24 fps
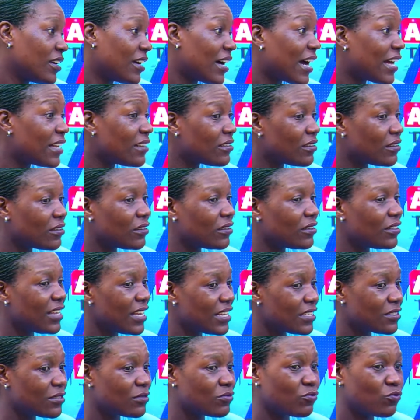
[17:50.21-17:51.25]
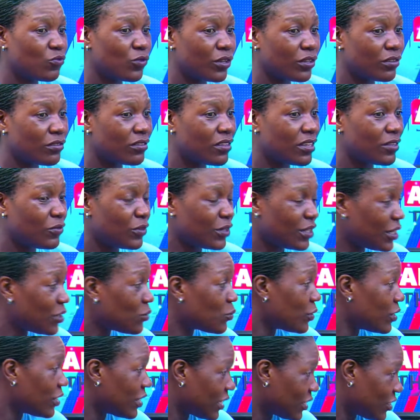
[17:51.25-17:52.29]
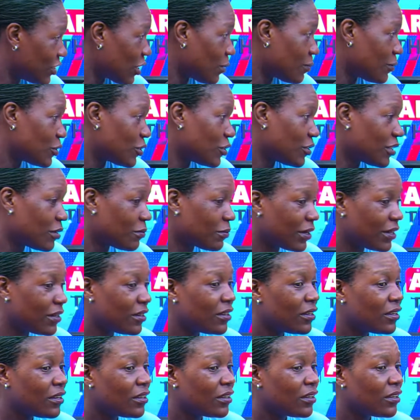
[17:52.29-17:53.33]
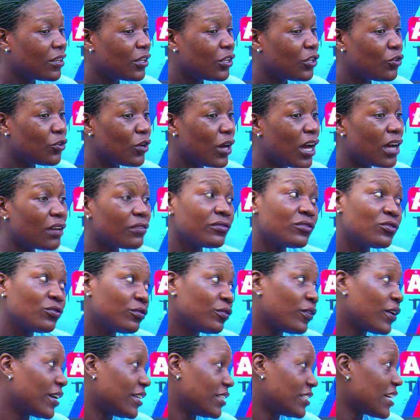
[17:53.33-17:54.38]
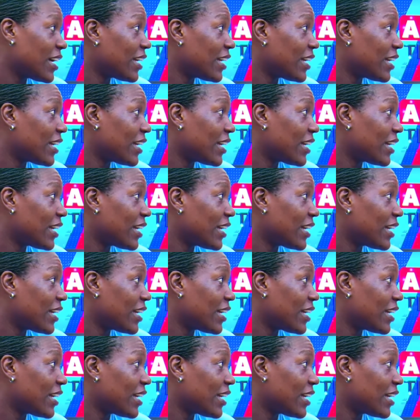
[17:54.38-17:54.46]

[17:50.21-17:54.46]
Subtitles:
And yes, we didn't win that championship game, but you have to fight.